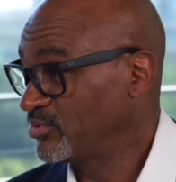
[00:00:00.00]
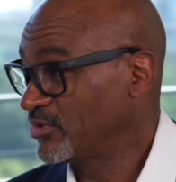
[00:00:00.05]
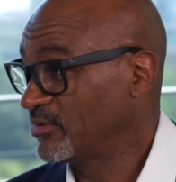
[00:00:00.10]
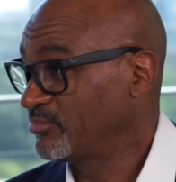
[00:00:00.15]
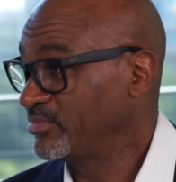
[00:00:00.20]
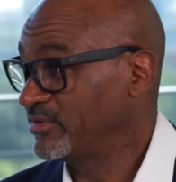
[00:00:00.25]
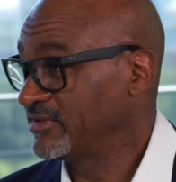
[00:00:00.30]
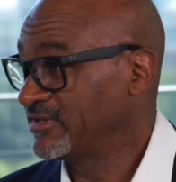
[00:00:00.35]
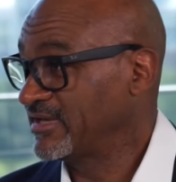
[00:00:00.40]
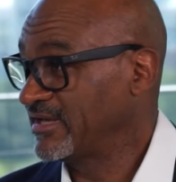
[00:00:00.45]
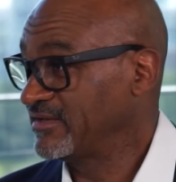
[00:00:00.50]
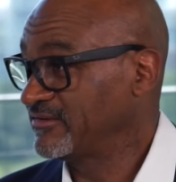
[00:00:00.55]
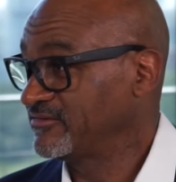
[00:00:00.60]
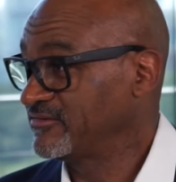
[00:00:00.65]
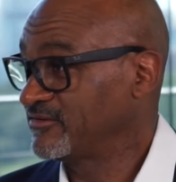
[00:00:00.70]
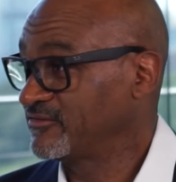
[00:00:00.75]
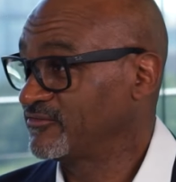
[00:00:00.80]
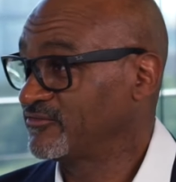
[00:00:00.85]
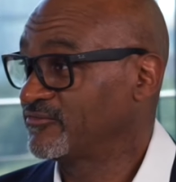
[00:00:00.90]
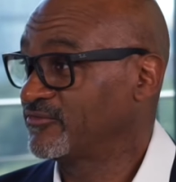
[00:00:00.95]
prepping
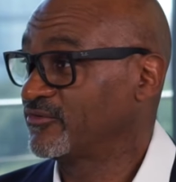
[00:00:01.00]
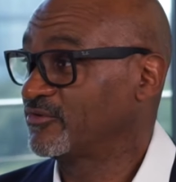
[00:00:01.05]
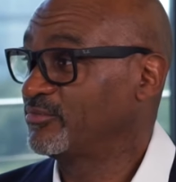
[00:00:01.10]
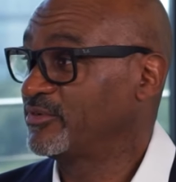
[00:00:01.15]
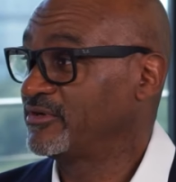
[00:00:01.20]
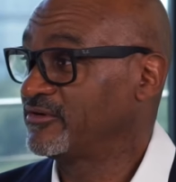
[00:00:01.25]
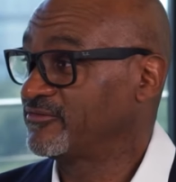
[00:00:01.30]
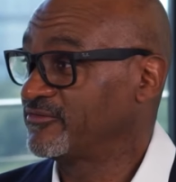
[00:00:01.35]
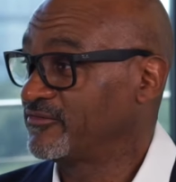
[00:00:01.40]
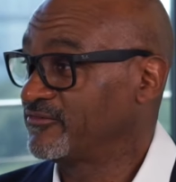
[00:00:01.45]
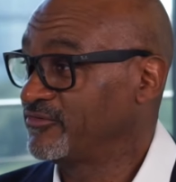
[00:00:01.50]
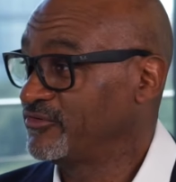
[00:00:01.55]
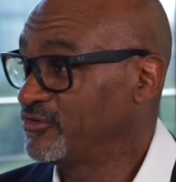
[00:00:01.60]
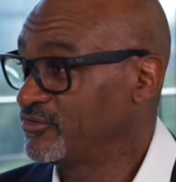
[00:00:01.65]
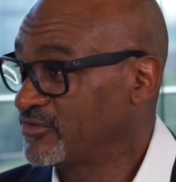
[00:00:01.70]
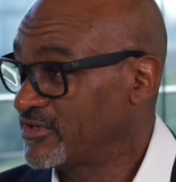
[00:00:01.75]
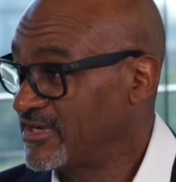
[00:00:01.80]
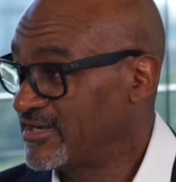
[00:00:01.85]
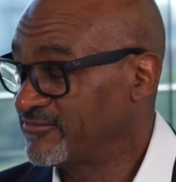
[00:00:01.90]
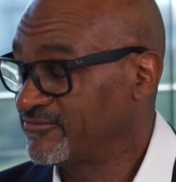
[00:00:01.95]
cases for benefit review
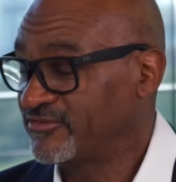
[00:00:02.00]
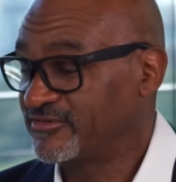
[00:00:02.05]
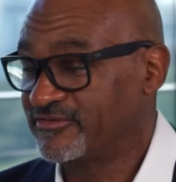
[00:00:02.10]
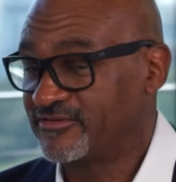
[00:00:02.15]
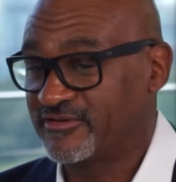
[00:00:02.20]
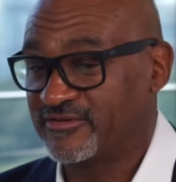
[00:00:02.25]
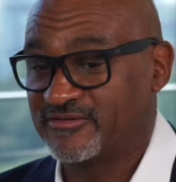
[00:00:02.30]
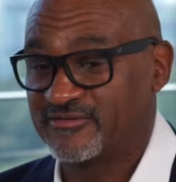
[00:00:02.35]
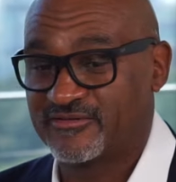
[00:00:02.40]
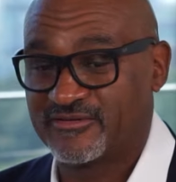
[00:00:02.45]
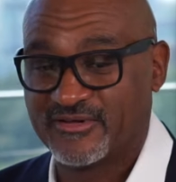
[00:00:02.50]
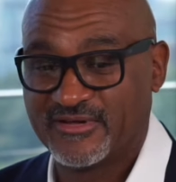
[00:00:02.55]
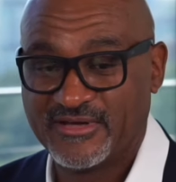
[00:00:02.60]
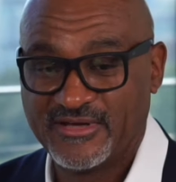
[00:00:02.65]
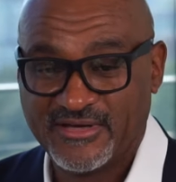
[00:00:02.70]
conferences.